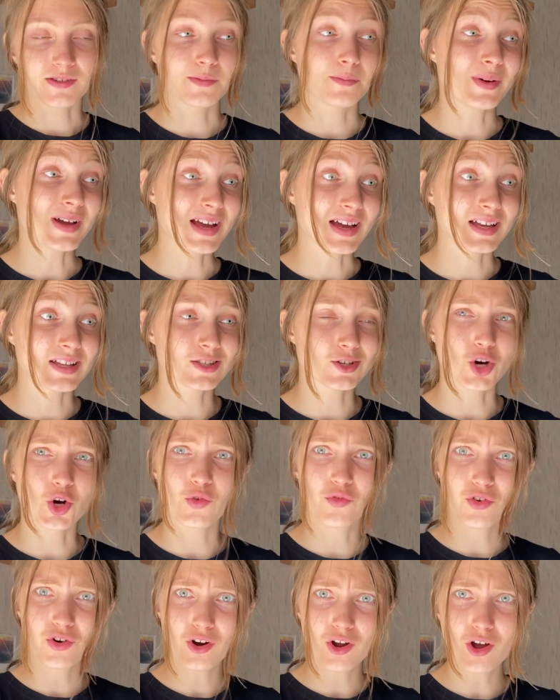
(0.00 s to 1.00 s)
But
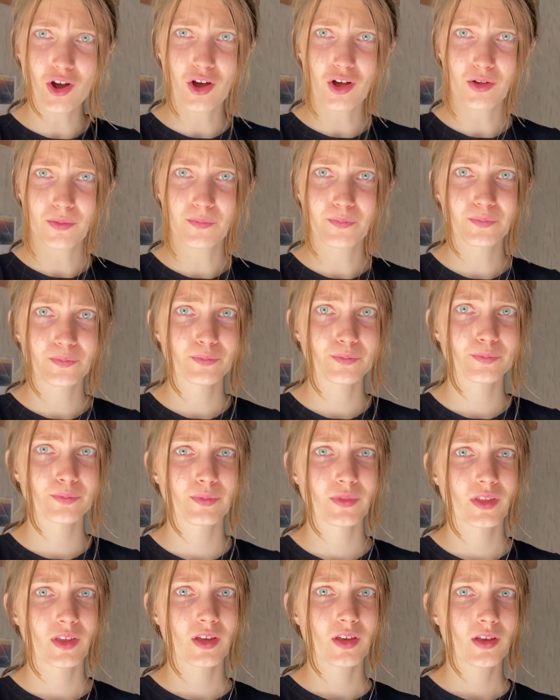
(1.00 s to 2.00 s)
overall,
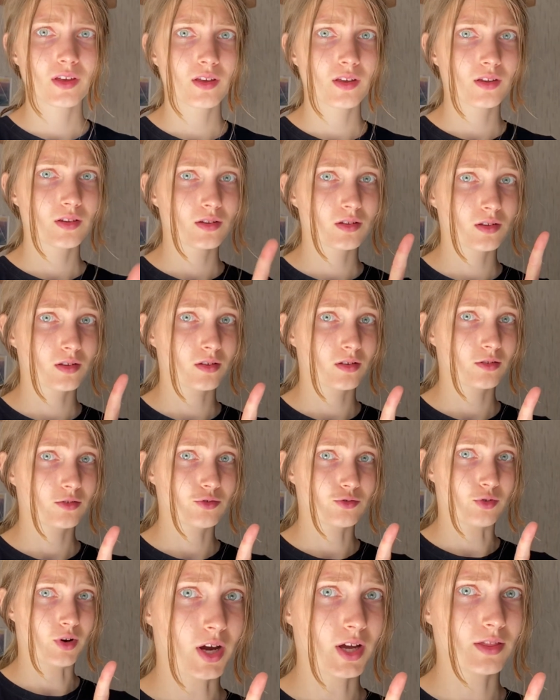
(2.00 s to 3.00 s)

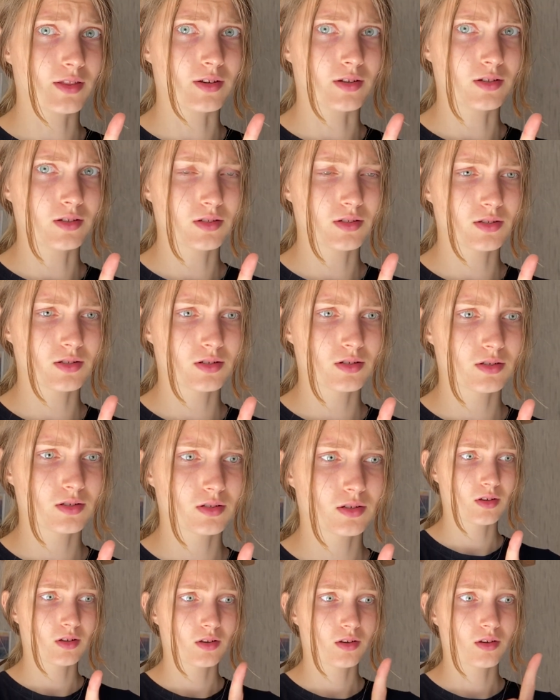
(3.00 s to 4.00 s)
try this
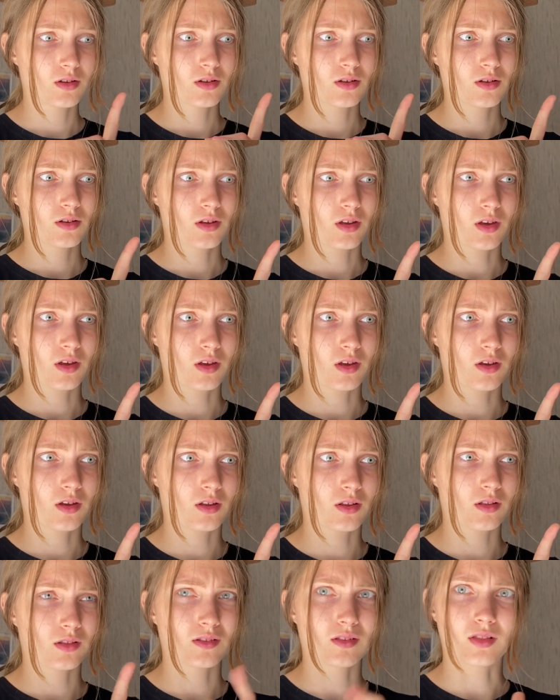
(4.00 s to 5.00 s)

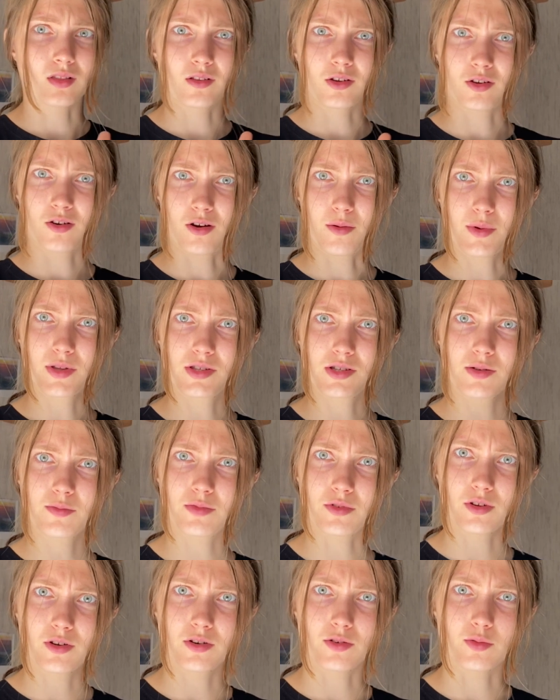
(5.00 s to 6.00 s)
and comment down
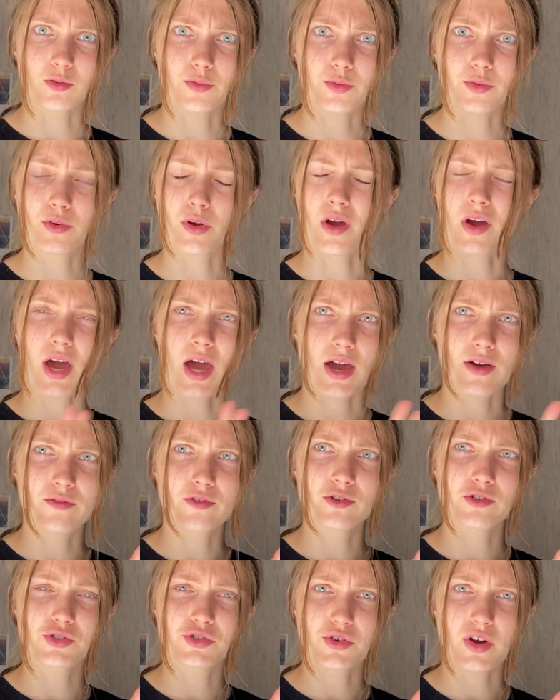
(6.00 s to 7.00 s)
below if you have ever
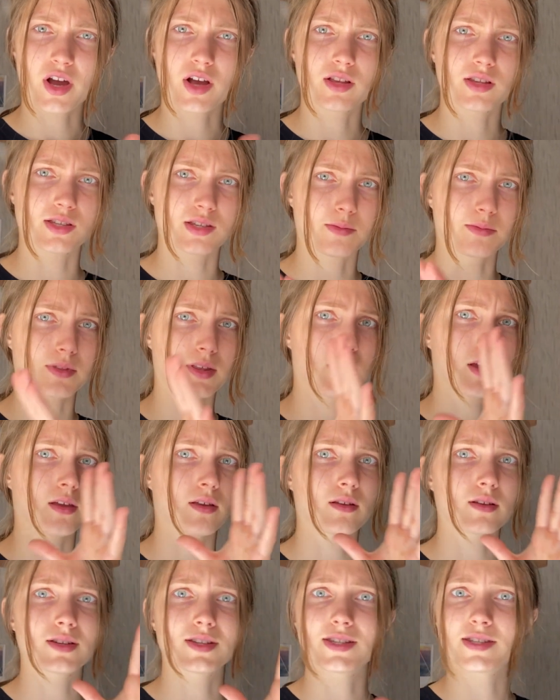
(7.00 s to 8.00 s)
tried something
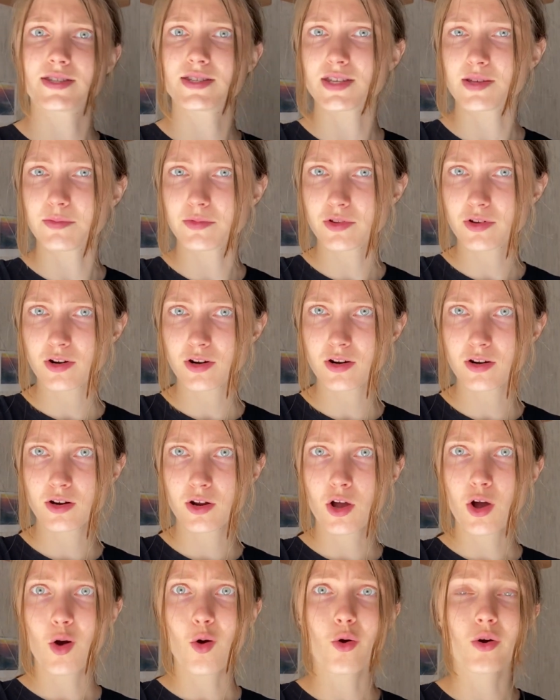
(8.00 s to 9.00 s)
similar,
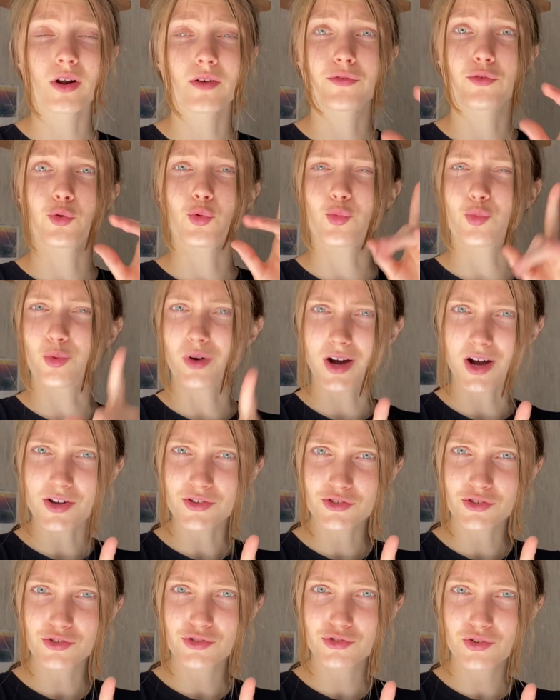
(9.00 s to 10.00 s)
or if you want
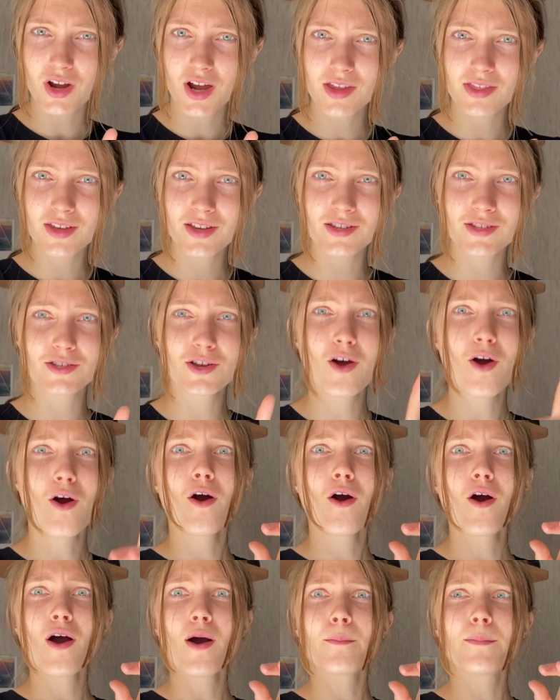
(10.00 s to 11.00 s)
to try this,
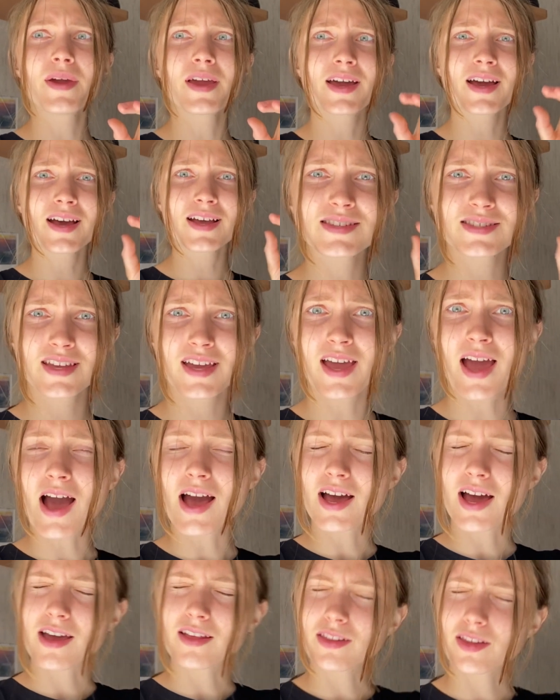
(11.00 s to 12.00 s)
because
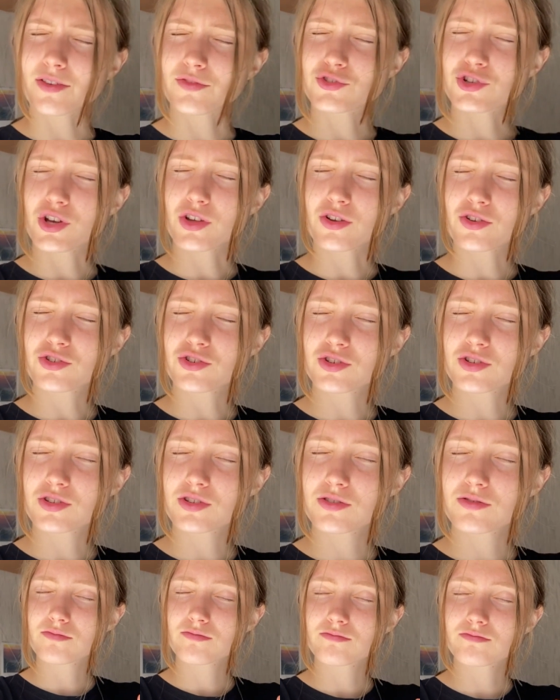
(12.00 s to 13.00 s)
I love
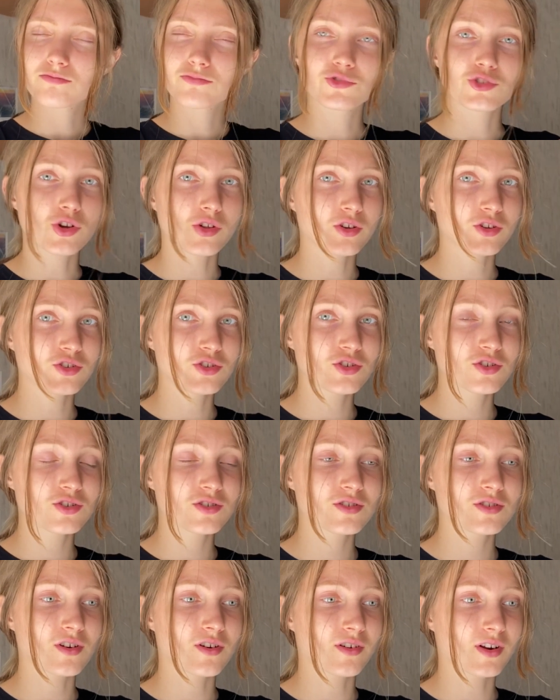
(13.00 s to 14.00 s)
challenges. Challenges
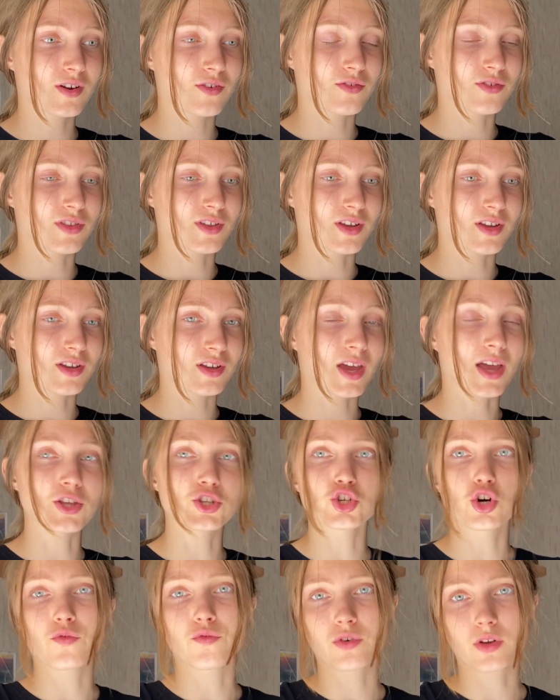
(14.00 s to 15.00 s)
are everything. And
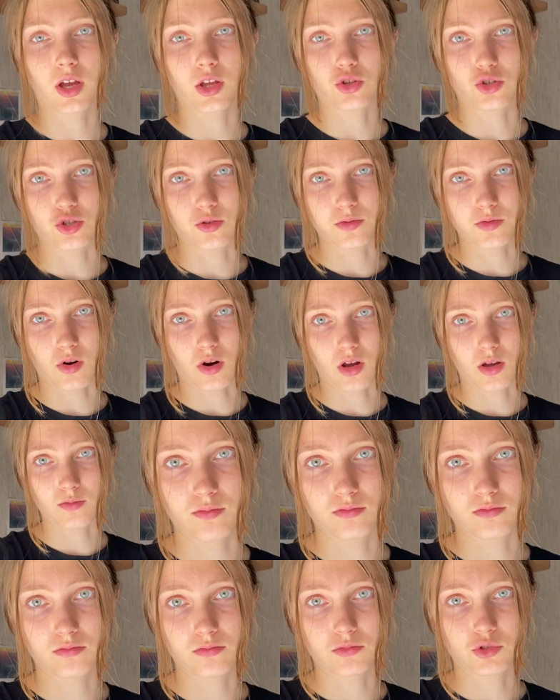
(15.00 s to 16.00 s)
don't forget to subscribe.
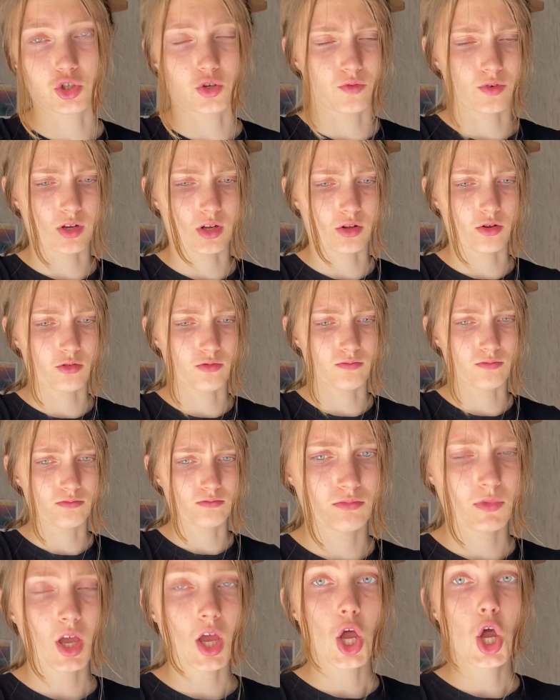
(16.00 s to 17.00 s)
Don't forget to.
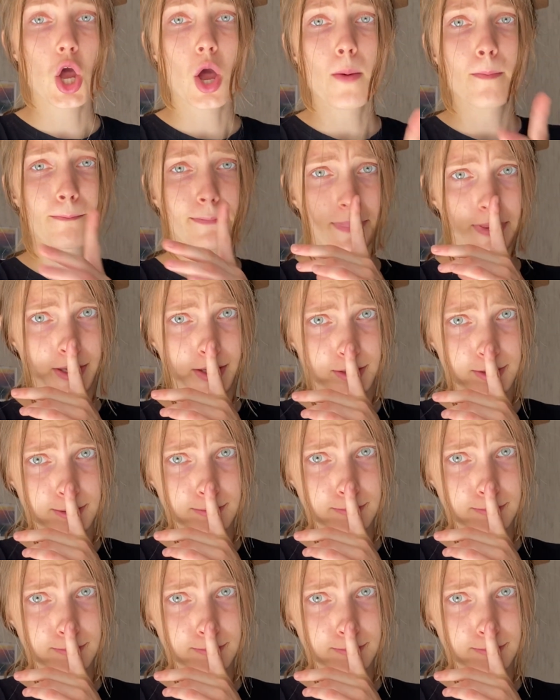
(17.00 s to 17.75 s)
Please.